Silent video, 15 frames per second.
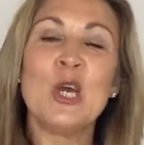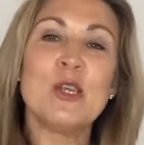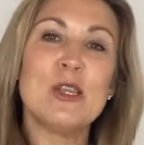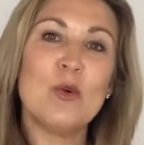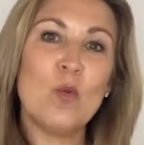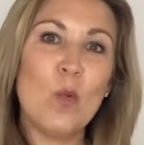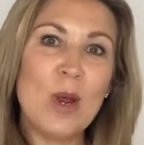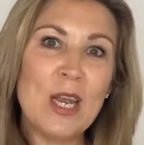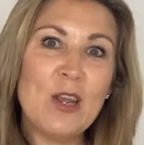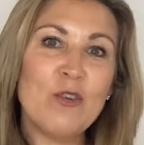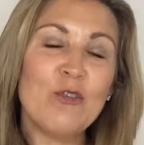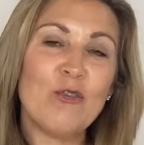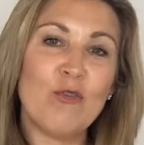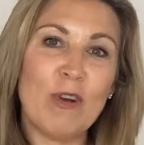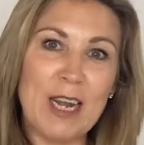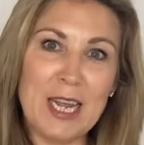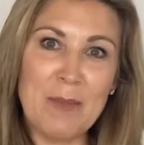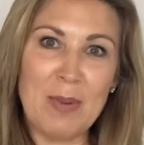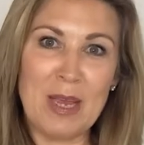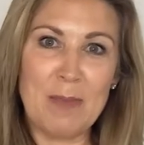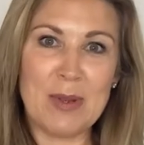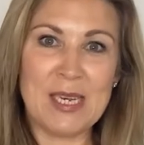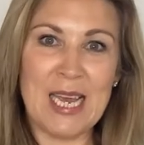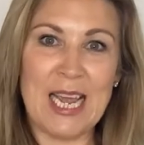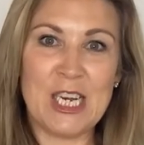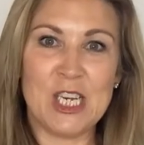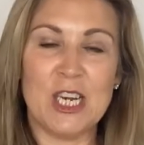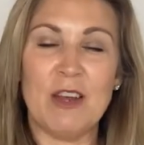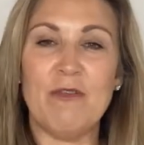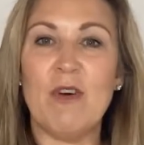So when you're treating
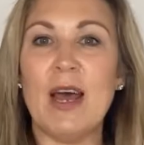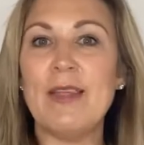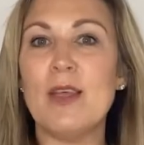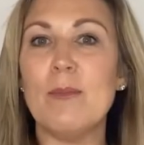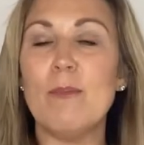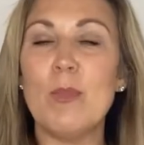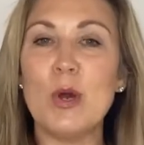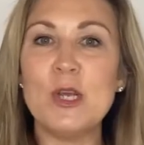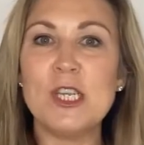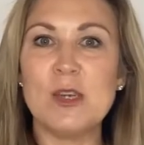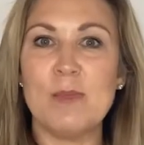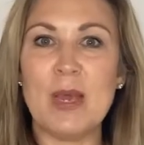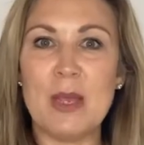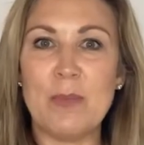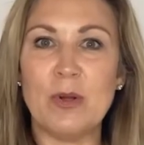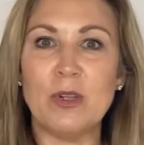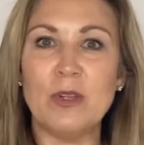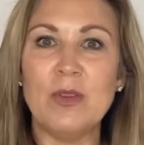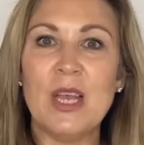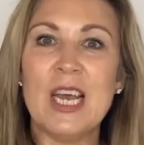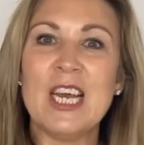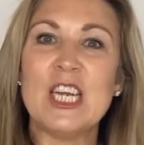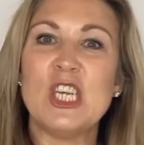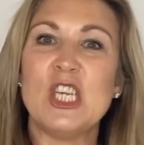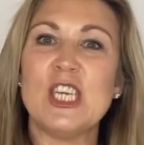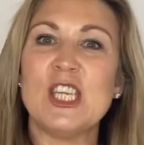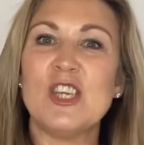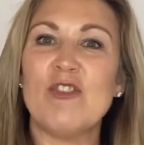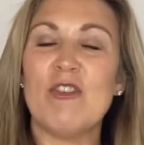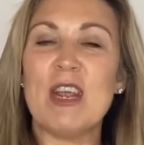pigmentation, I find that most people
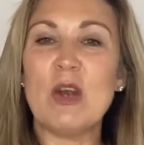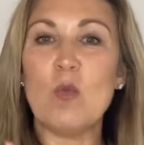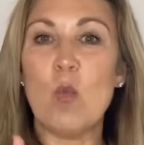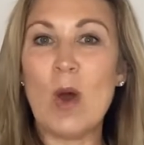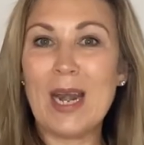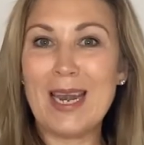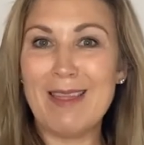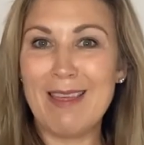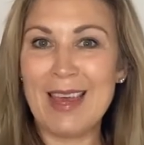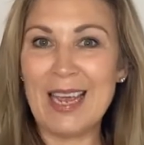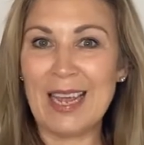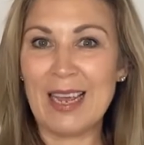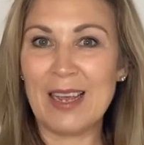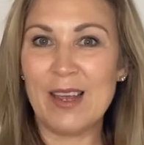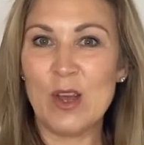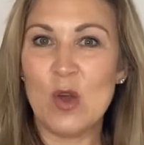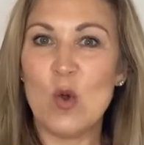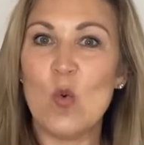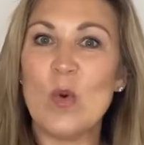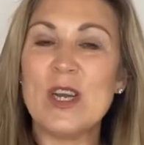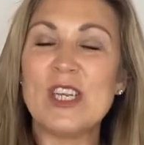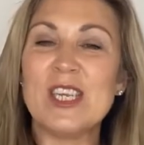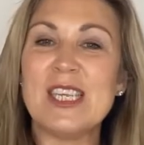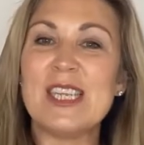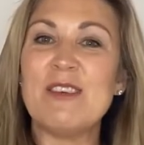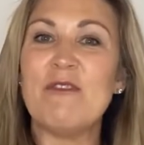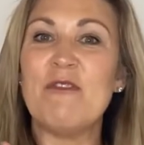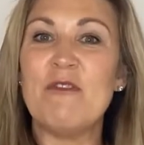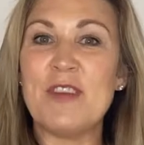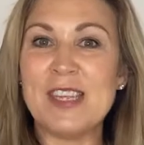just treat one thing, which is
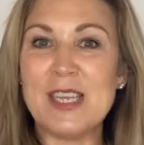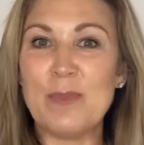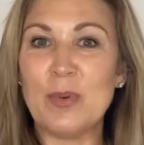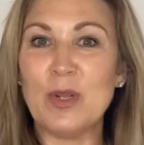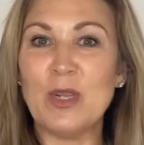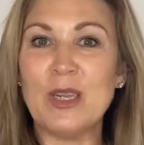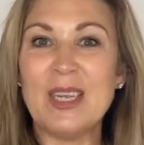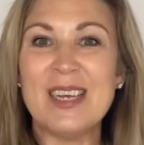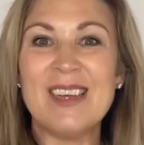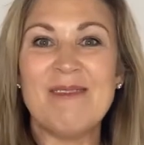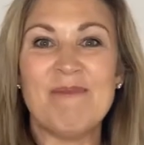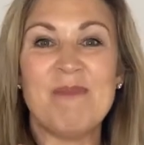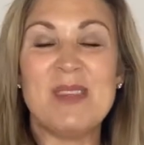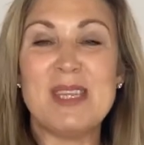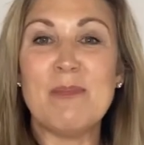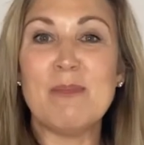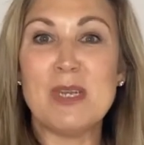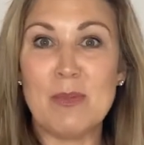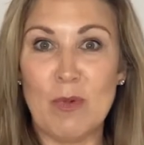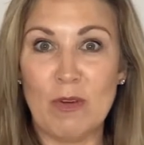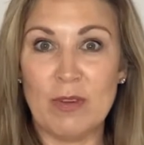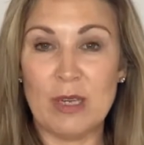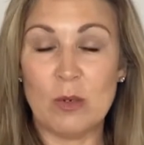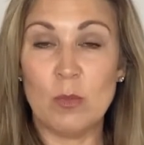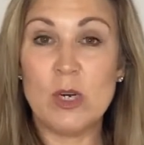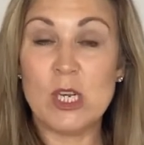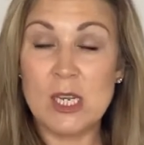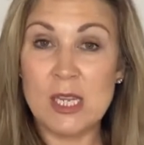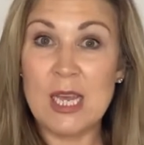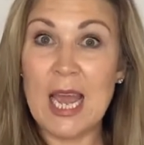the visible symptom of it,
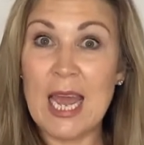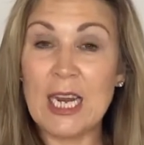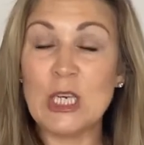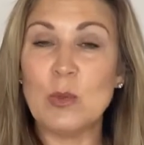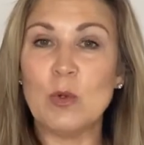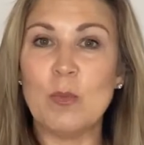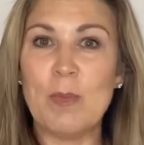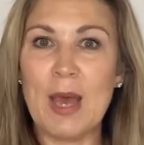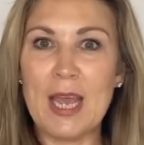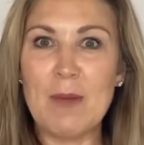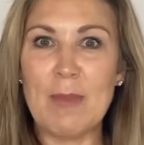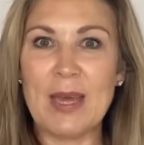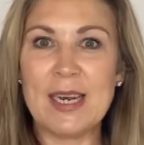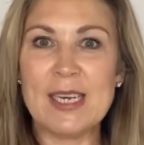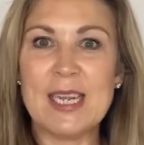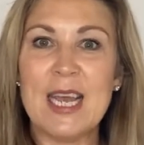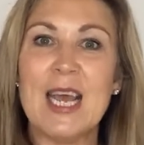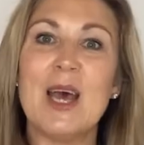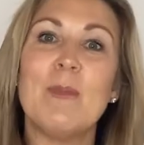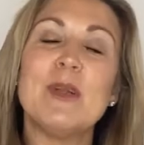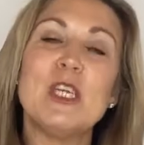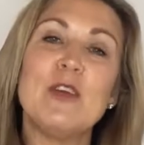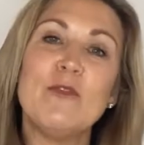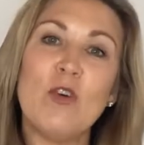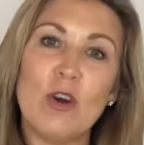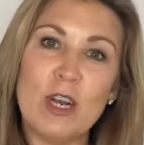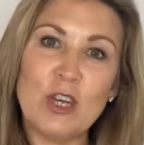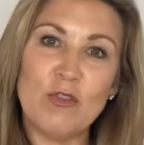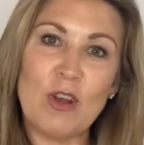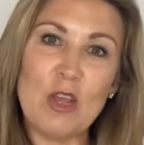which is the actual pigment. But you've got
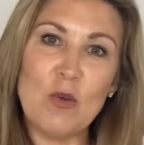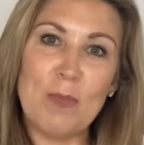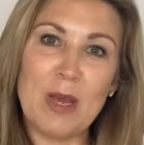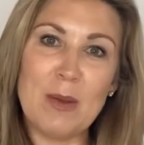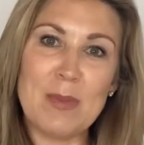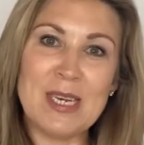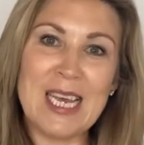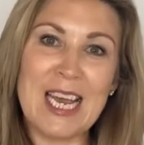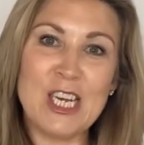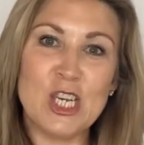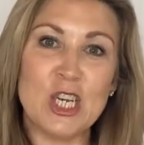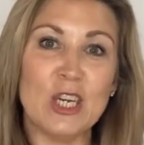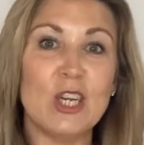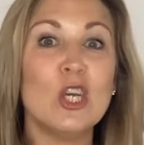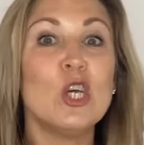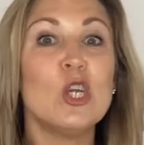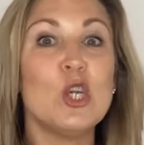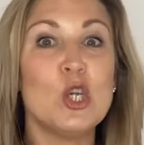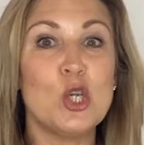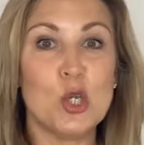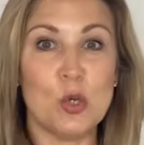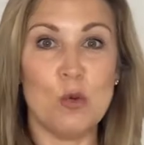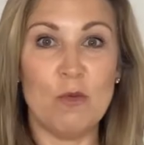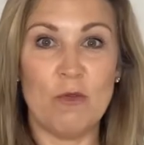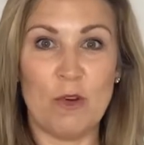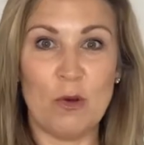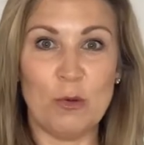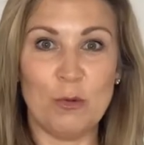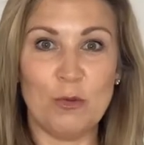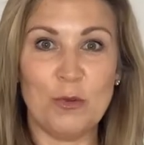to treat your pigmentation
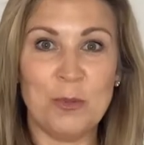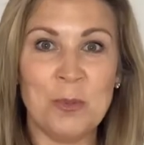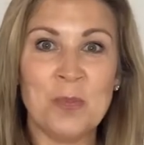twofold.